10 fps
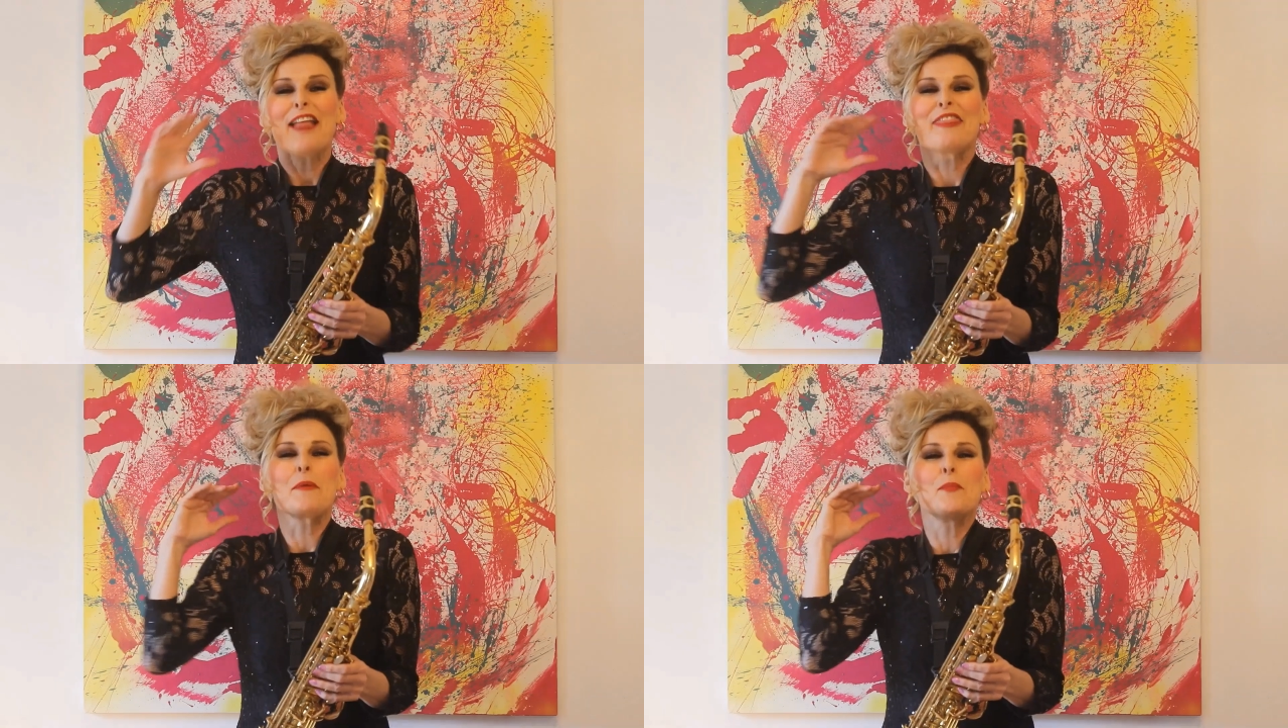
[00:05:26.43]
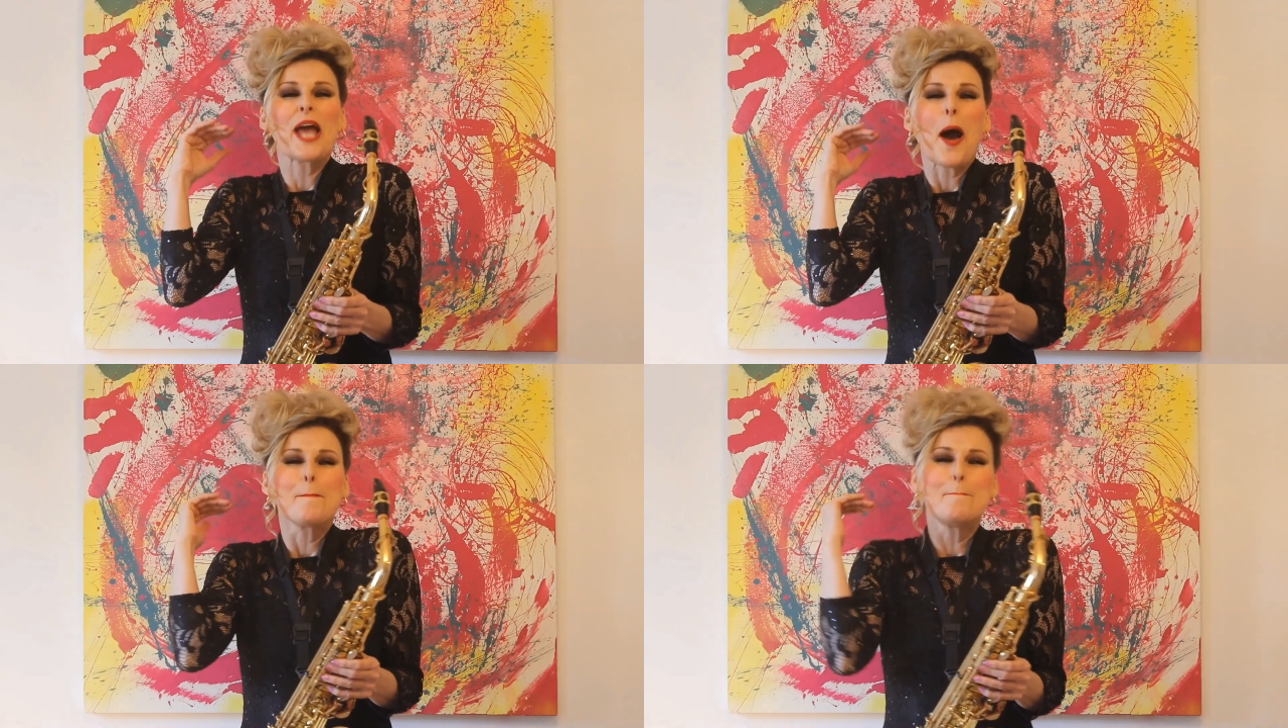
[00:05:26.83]
Then we
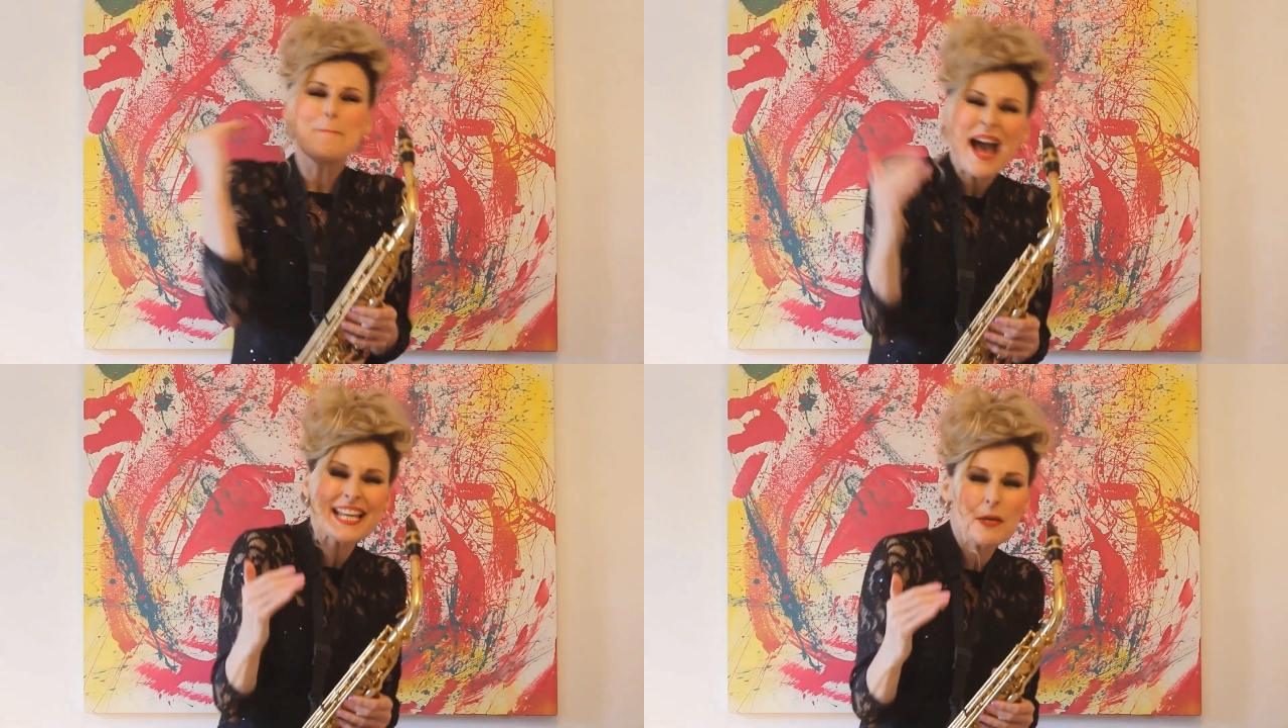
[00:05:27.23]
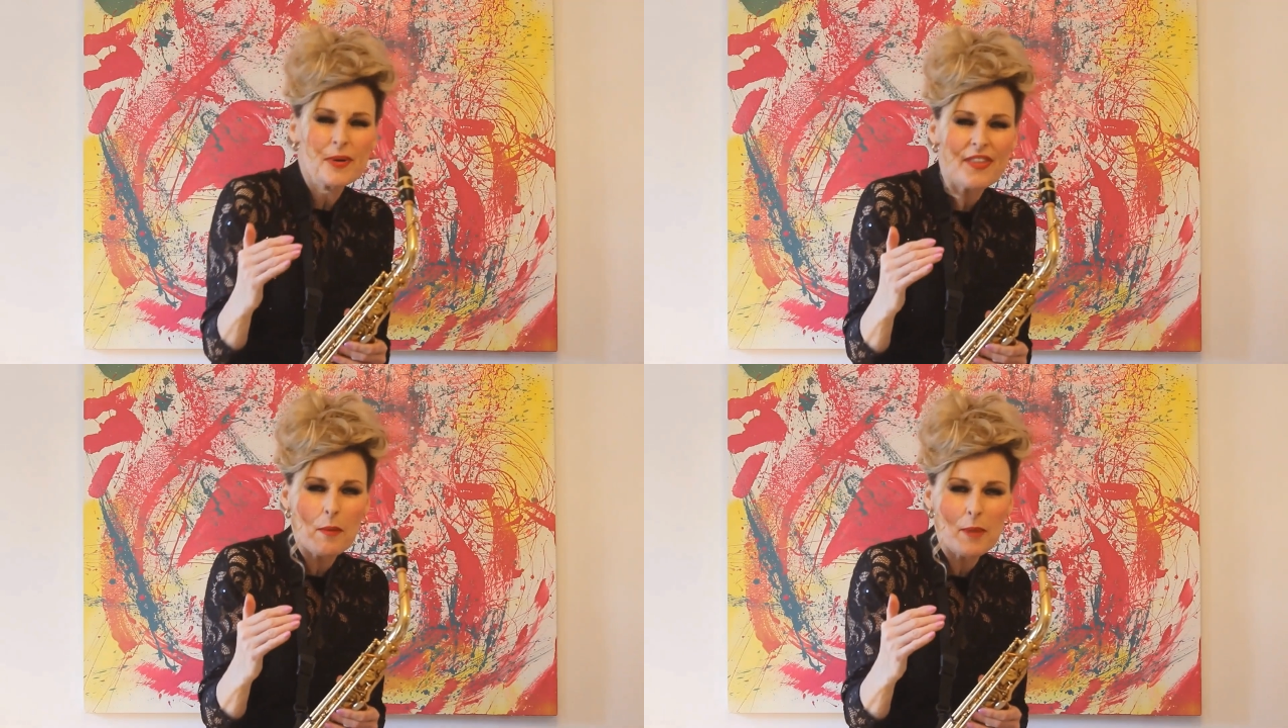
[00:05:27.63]
are back in
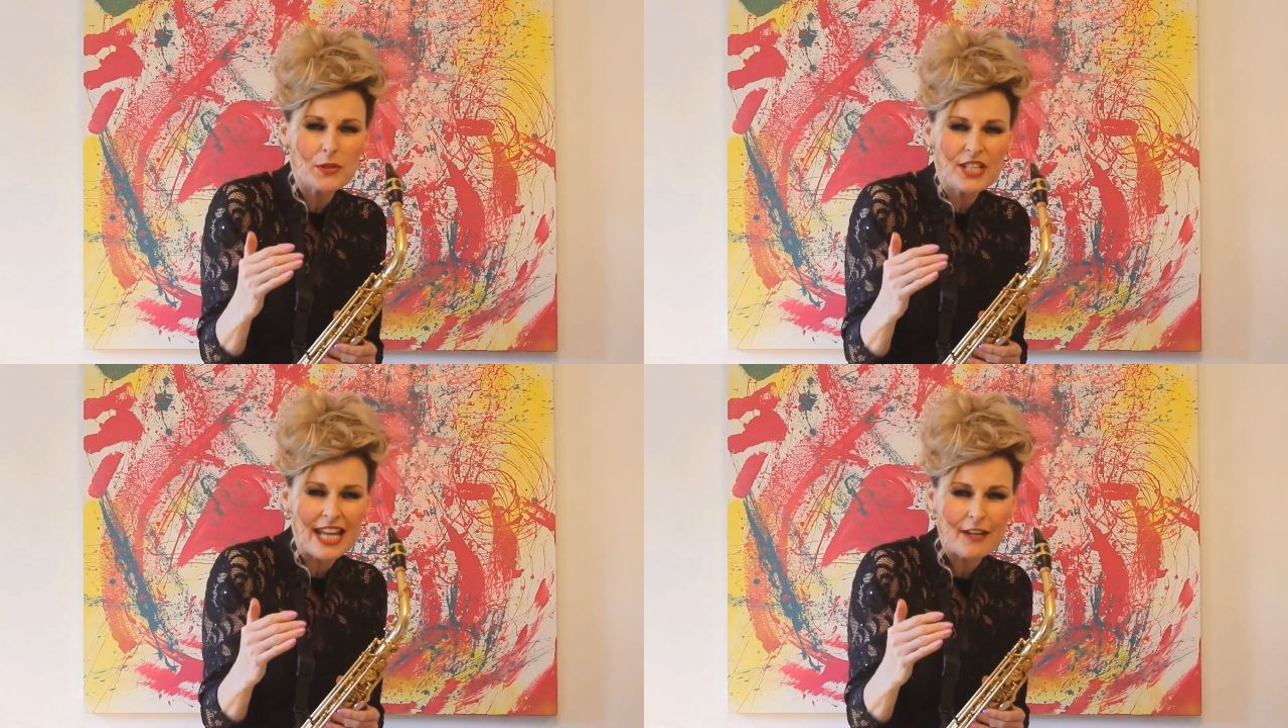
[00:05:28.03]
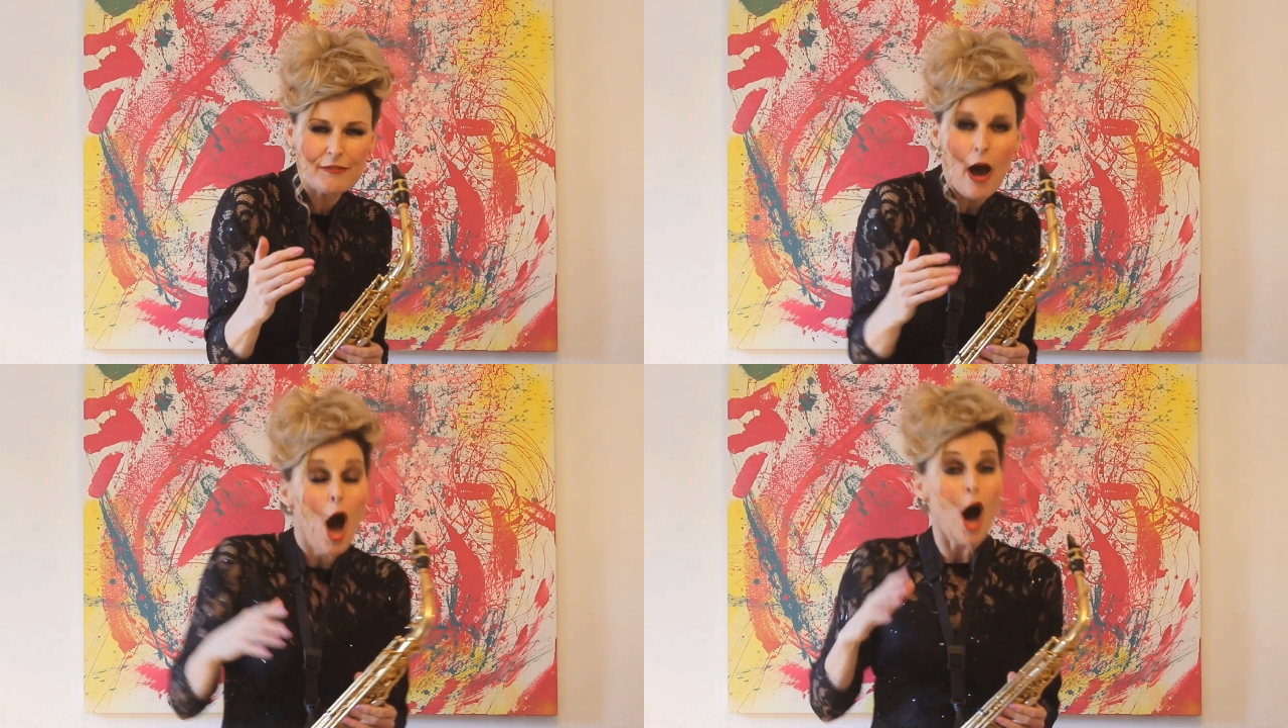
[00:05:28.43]
with our motif